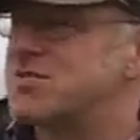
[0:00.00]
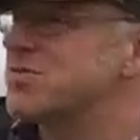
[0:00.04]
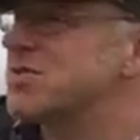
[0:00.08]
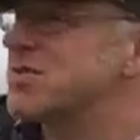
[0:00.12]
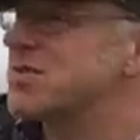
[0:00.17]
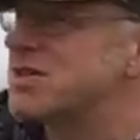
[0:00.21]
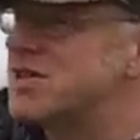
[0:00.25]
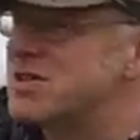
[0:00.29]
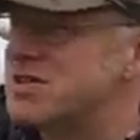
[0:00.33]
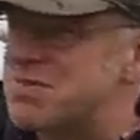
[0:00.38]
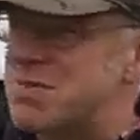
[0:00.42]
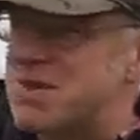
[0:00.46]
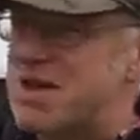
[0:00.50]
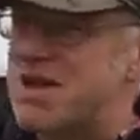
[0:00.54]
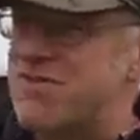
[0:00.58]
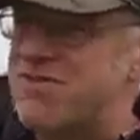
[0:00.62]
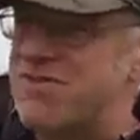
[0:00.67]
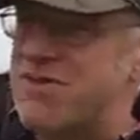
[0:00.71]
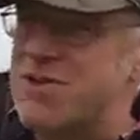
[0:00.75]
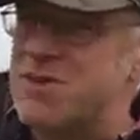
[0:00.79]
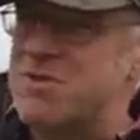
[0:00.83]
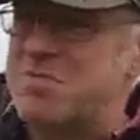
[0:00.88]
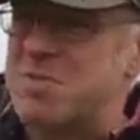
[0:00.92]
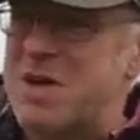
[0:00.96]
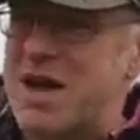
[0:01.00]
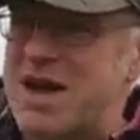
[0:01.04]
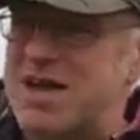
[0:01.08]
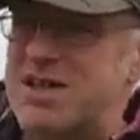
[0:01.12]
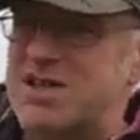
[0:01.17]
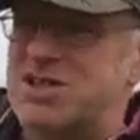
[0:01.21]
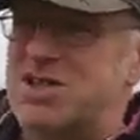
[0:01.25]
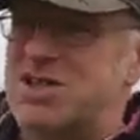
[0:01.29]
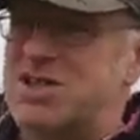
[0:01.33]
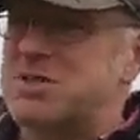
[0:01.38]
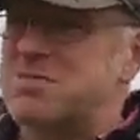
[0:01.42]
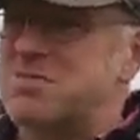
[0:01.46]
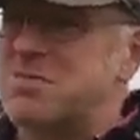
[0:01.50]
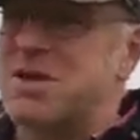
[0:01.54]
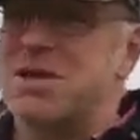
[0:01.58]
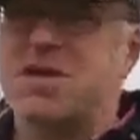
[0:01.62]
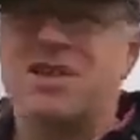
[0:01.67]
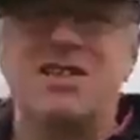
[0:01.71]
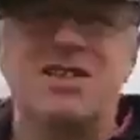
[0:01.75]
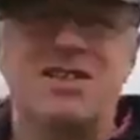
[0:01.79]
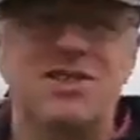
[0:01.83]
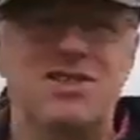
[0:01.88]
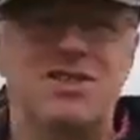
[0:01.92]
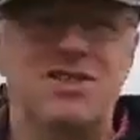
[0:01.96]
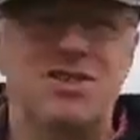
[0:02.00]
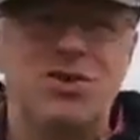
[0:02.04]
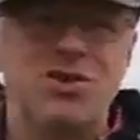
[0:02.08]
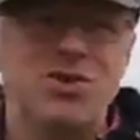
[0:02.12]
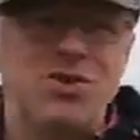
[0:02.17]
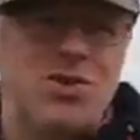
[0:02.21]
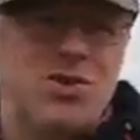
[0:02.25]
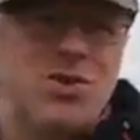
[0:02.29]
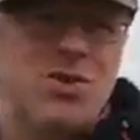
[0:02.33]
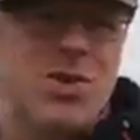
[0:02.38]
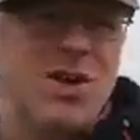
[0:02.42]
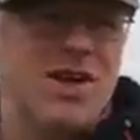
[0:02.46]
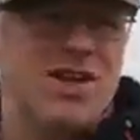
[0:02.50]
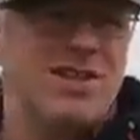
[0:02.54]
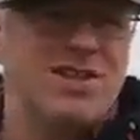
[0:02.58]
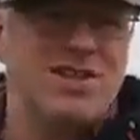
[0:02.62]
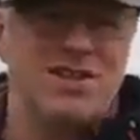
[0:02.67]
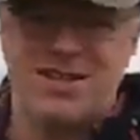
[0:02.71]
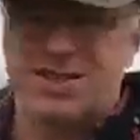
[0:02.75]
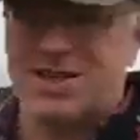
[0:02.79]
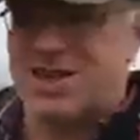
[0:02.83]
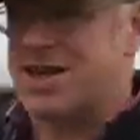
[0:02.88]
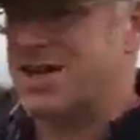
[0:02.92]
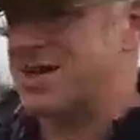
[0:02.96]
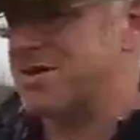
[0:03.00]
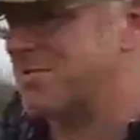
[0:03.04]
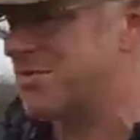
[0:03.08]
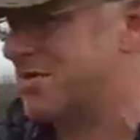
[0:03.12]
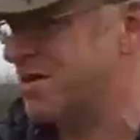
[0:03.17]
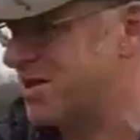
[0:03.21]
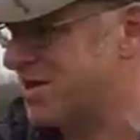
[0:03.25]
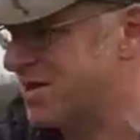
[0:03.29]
There's been a few patches, but it doesn't look quite the same.